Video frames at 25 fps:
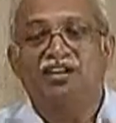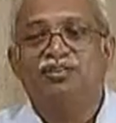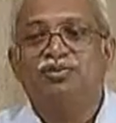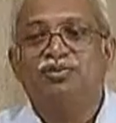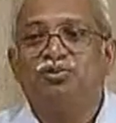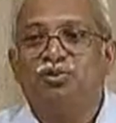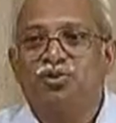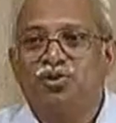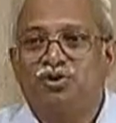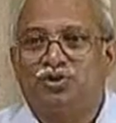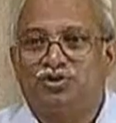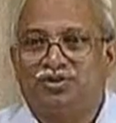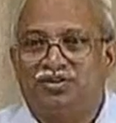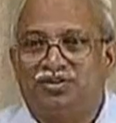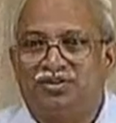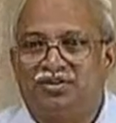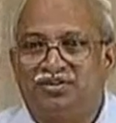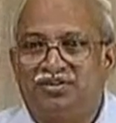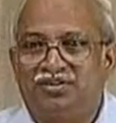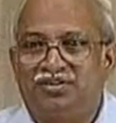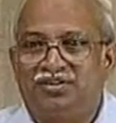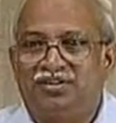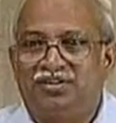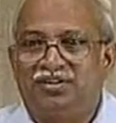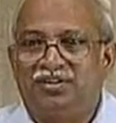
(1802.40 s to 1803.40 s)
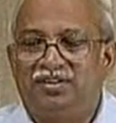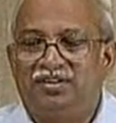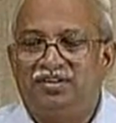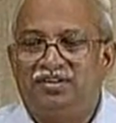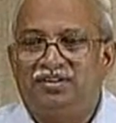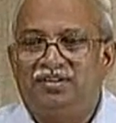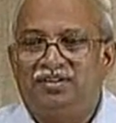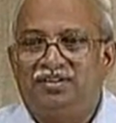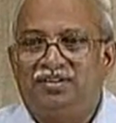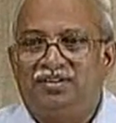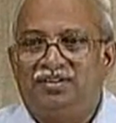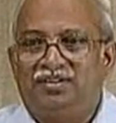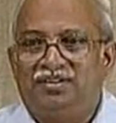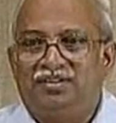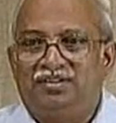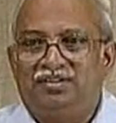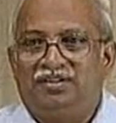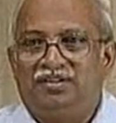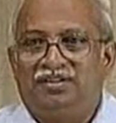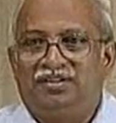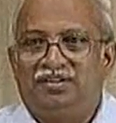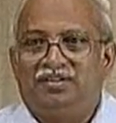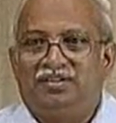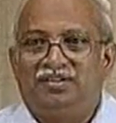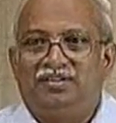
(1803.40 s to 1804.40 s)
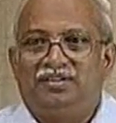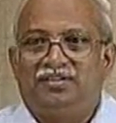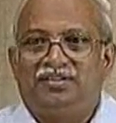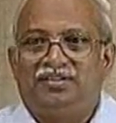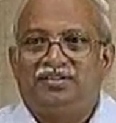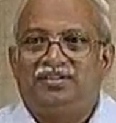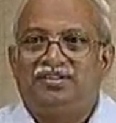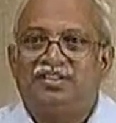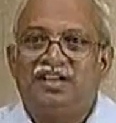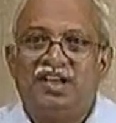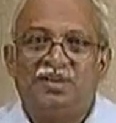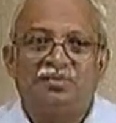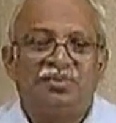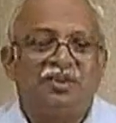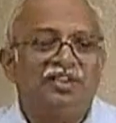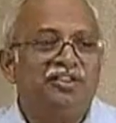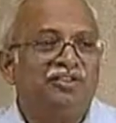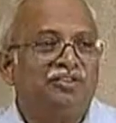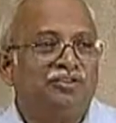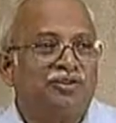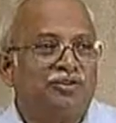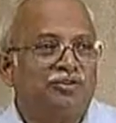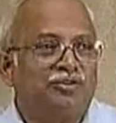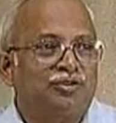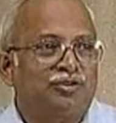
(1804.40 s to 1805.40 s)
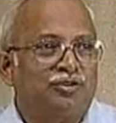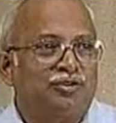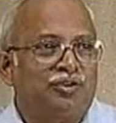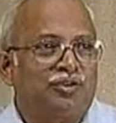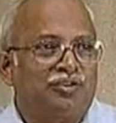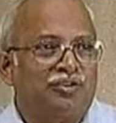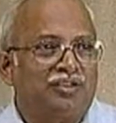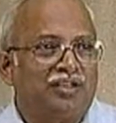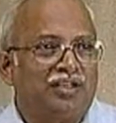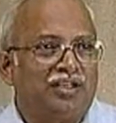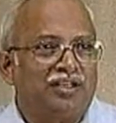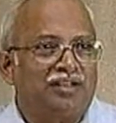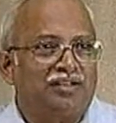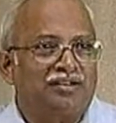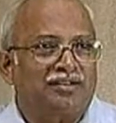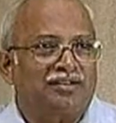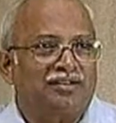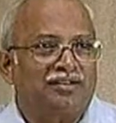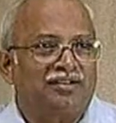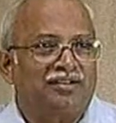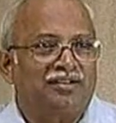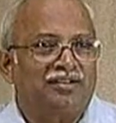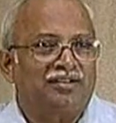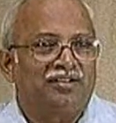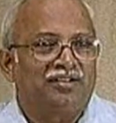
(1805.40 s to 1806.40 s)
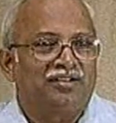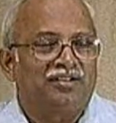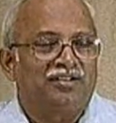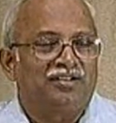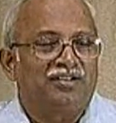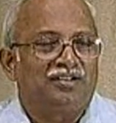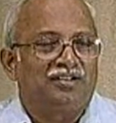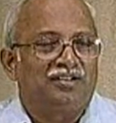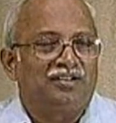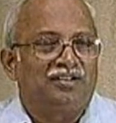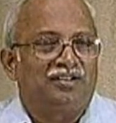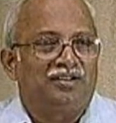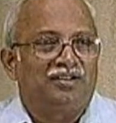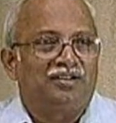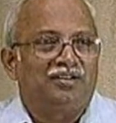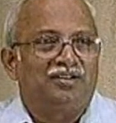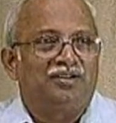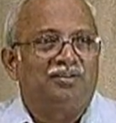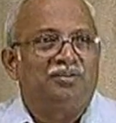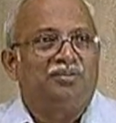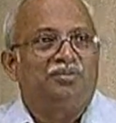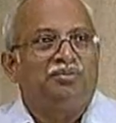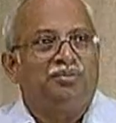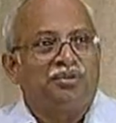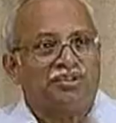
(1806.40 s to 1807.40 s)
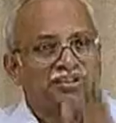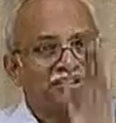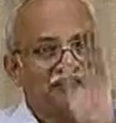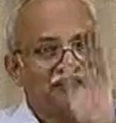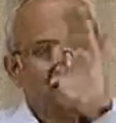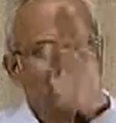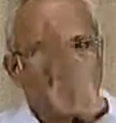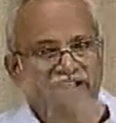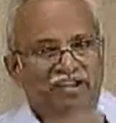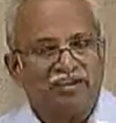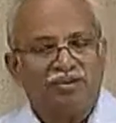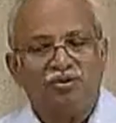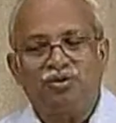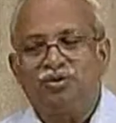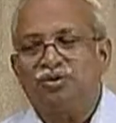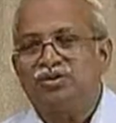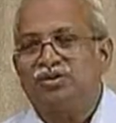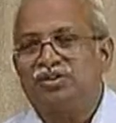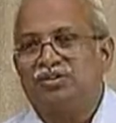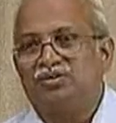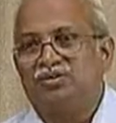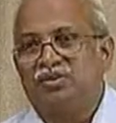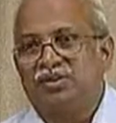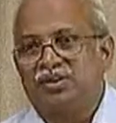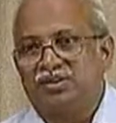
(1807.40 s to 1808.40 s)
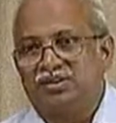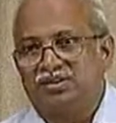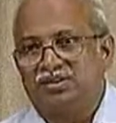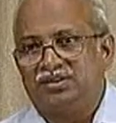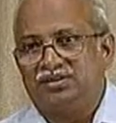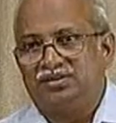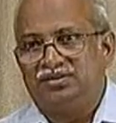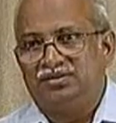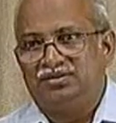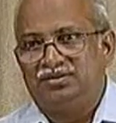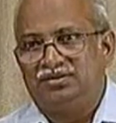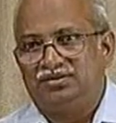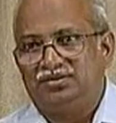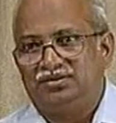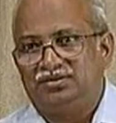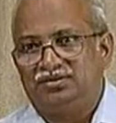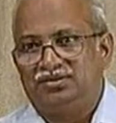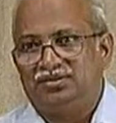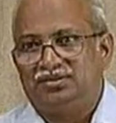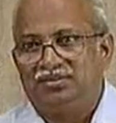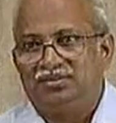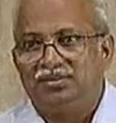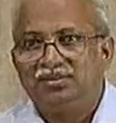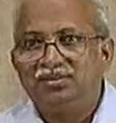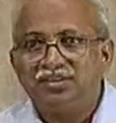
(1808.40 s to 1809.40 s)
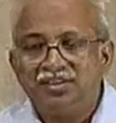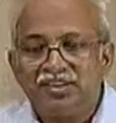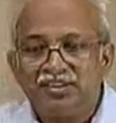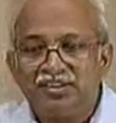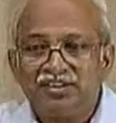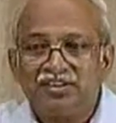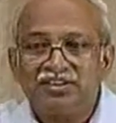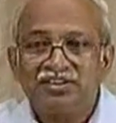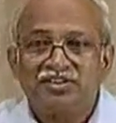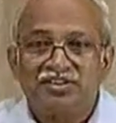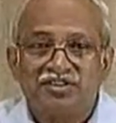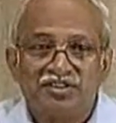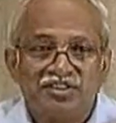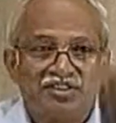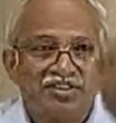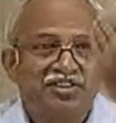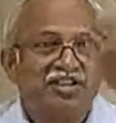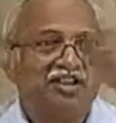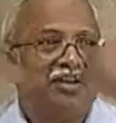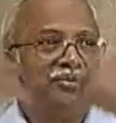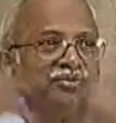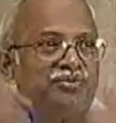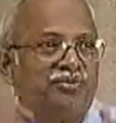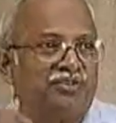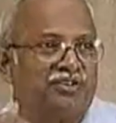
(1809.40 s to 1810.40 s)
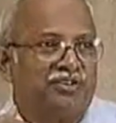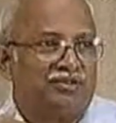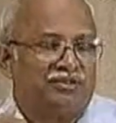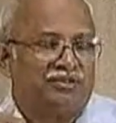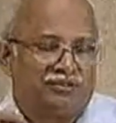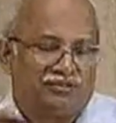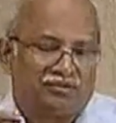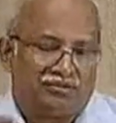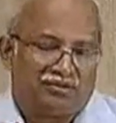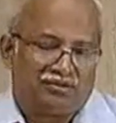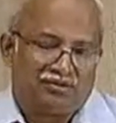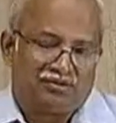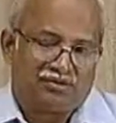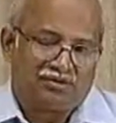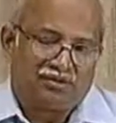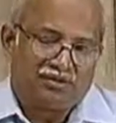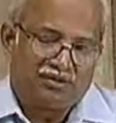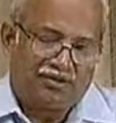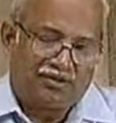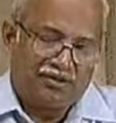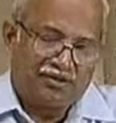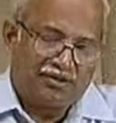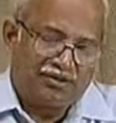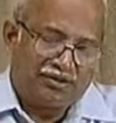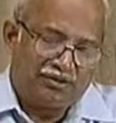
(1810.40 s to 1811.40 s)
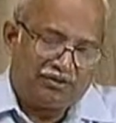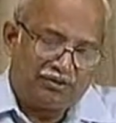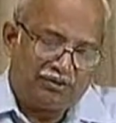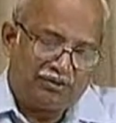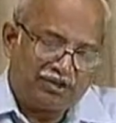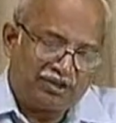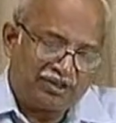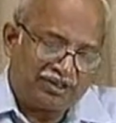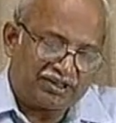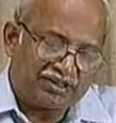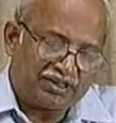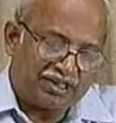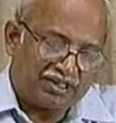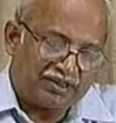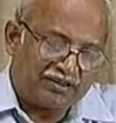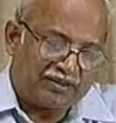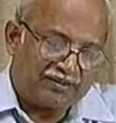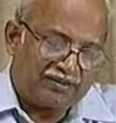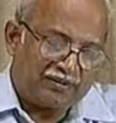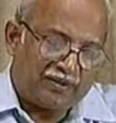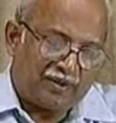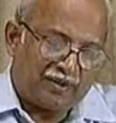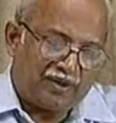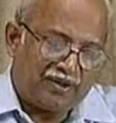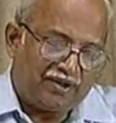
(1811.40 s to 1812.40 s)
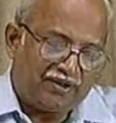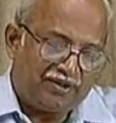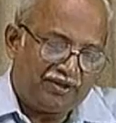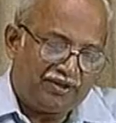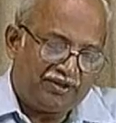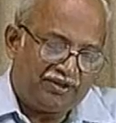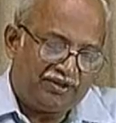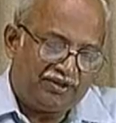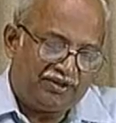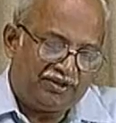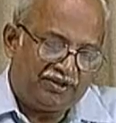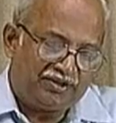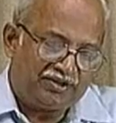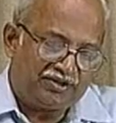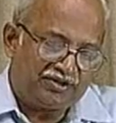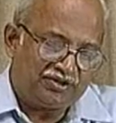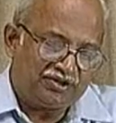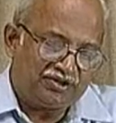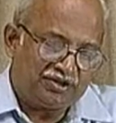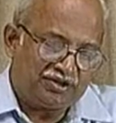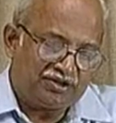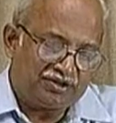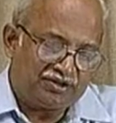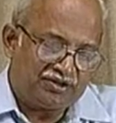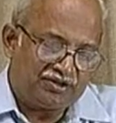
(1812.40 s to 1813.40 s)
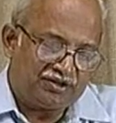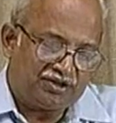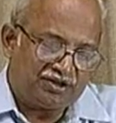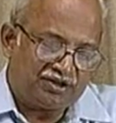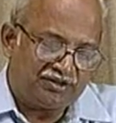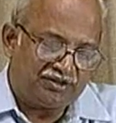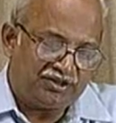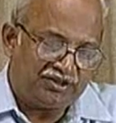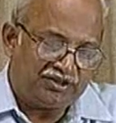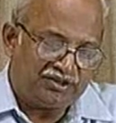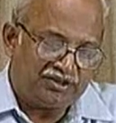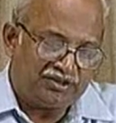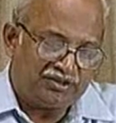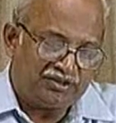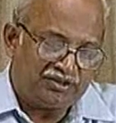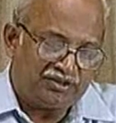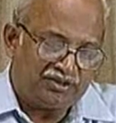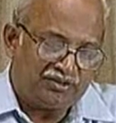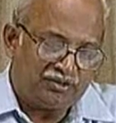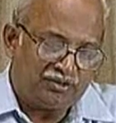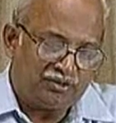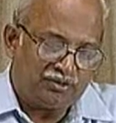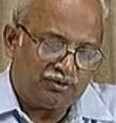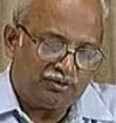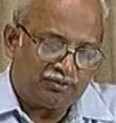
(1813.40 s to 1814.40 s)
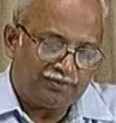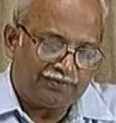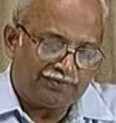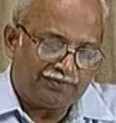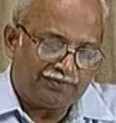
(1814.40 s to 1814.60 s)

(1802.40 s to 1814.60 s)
motions. Slamming is also not there, but the deck goes in water. Then the sea comes in. You understand? Green sea, does it lead to